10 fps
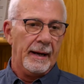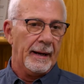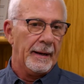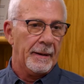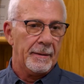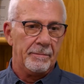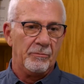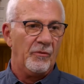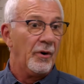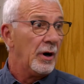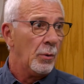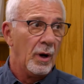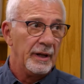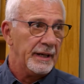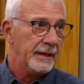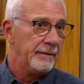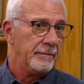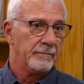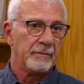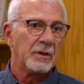um, very well
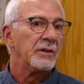hidden,